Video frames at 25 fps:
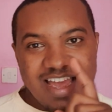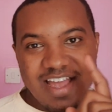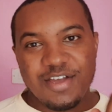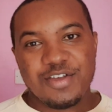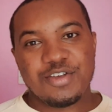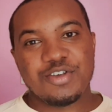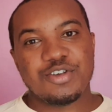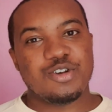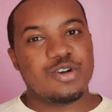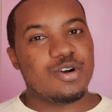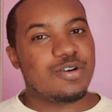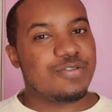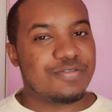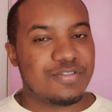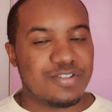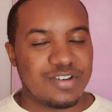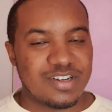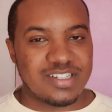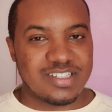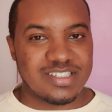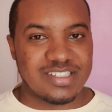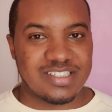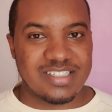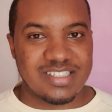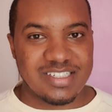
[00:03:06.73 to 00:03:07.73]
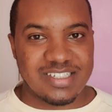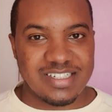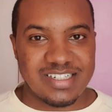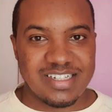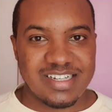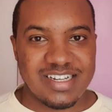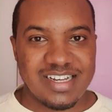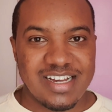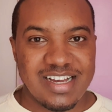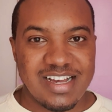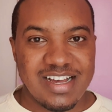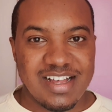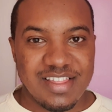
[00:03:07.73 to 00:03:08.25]
Your friends.
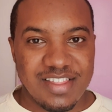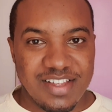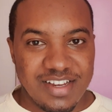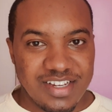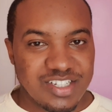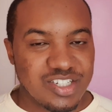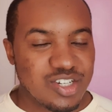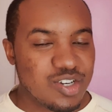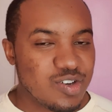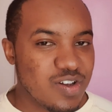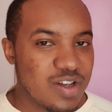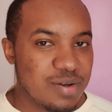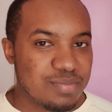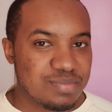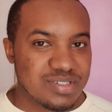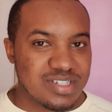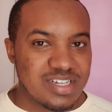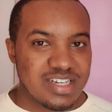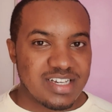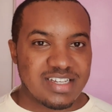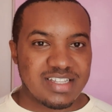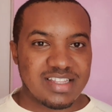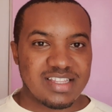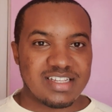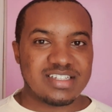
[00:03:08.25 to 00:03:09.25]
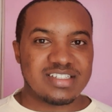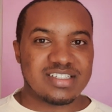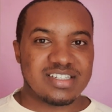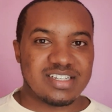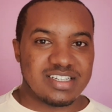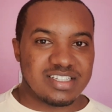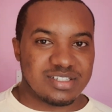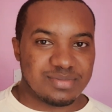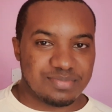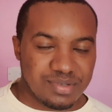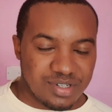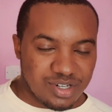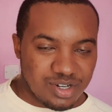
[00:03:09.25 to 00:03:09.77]
The reason why I'm saying this
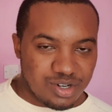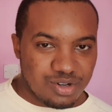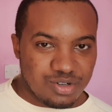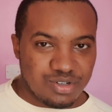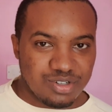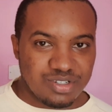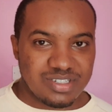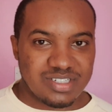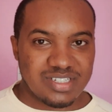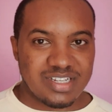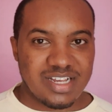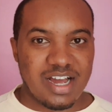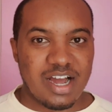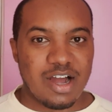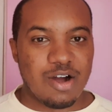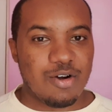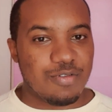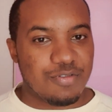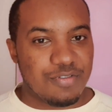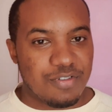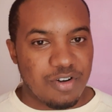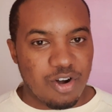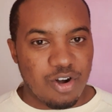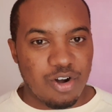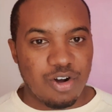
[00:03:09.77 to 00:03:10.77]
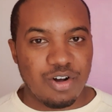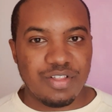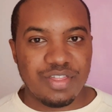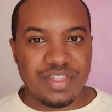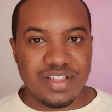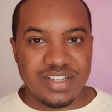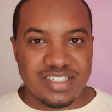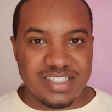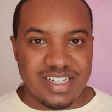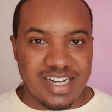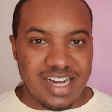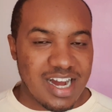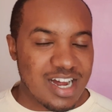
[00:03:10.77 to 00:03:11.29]
is because of all the
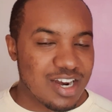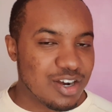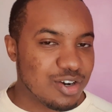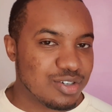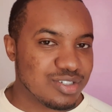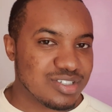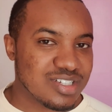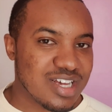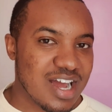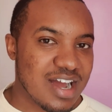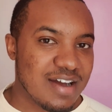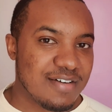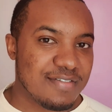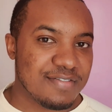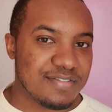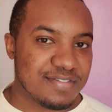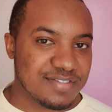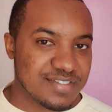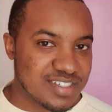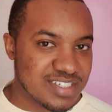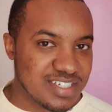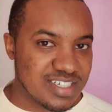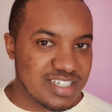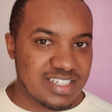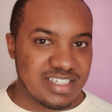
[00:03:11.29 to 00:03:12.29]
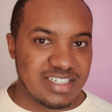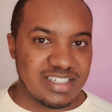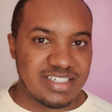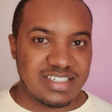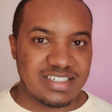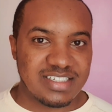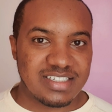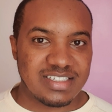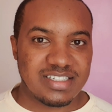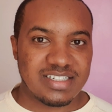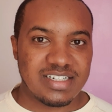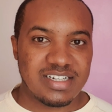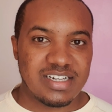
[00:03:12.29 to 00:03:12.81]
scandals I've seen
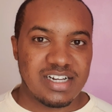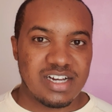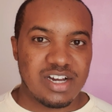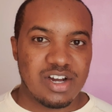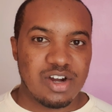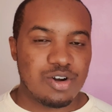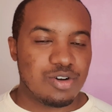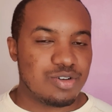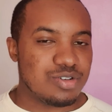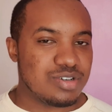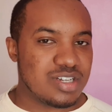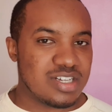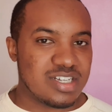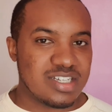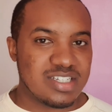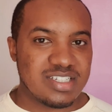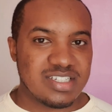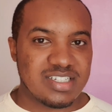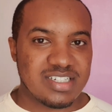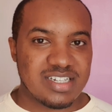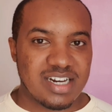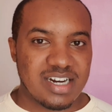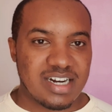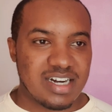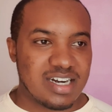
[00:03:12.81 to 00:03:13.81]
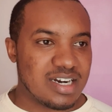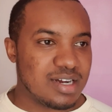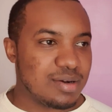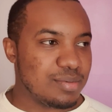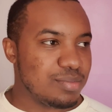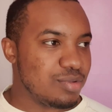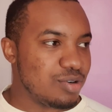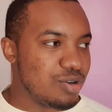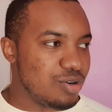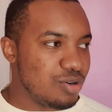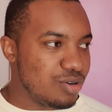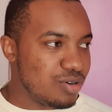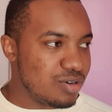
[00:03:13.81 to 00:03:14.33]
on
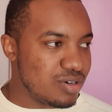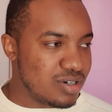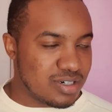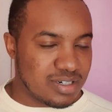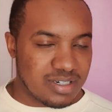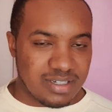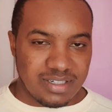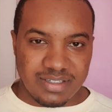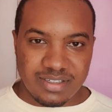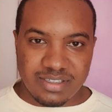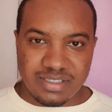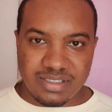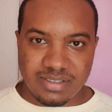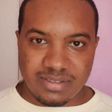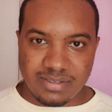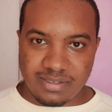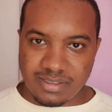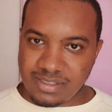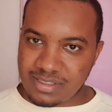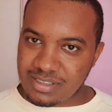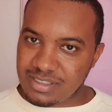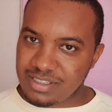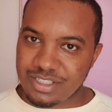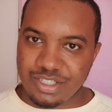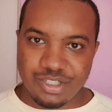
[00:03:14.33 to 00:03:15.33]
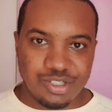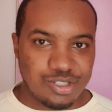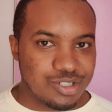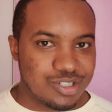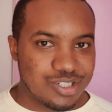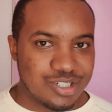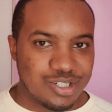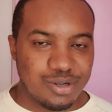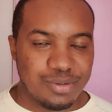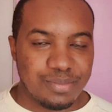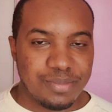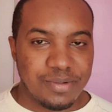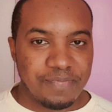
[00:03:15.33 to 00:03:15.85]
Instagram, on
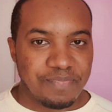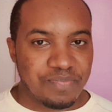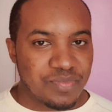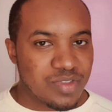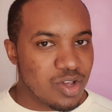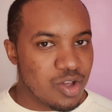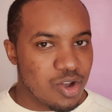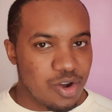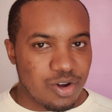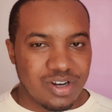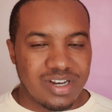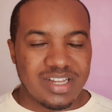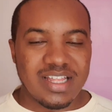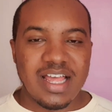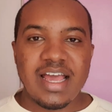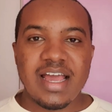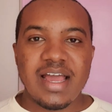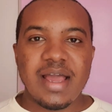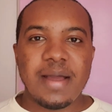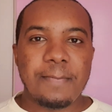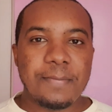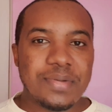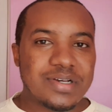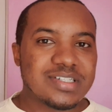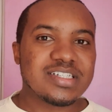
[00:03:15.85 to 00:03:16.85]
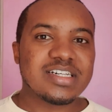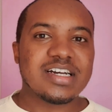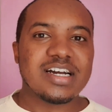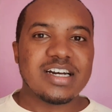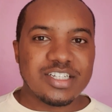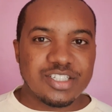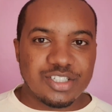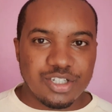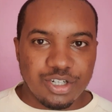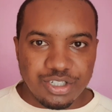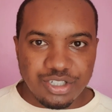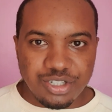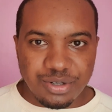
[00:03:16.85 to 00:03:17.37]
YouTube, on basically
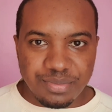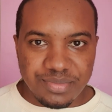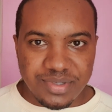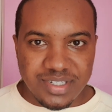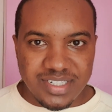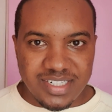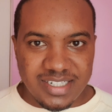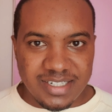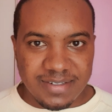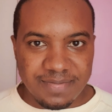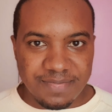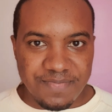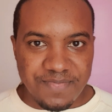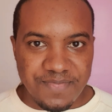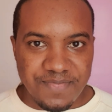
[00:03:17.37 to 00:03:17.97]
social media.